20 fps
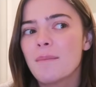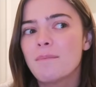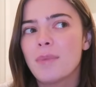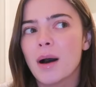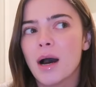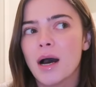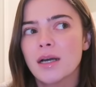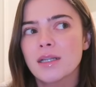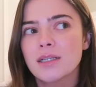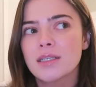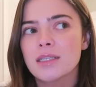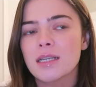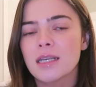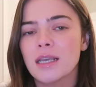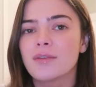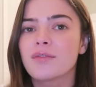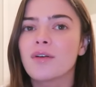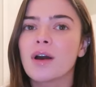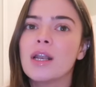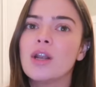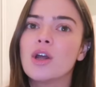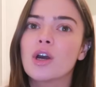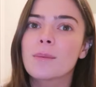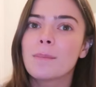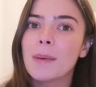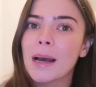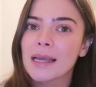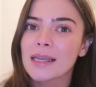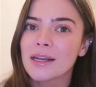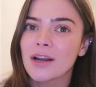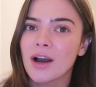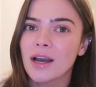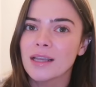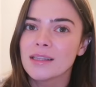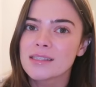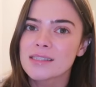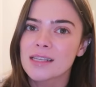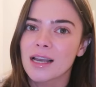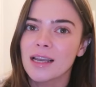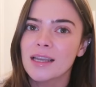but if I look back in
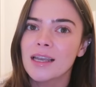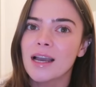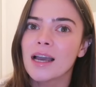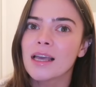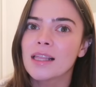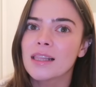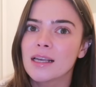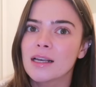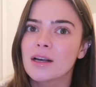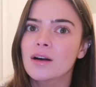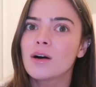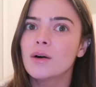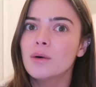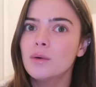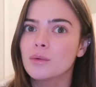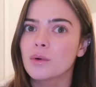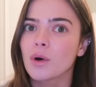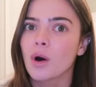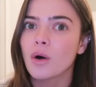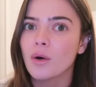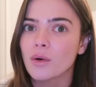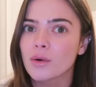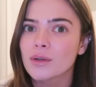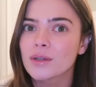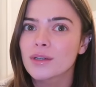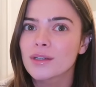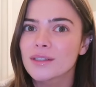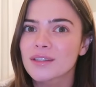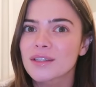hindsight, I think, oh God,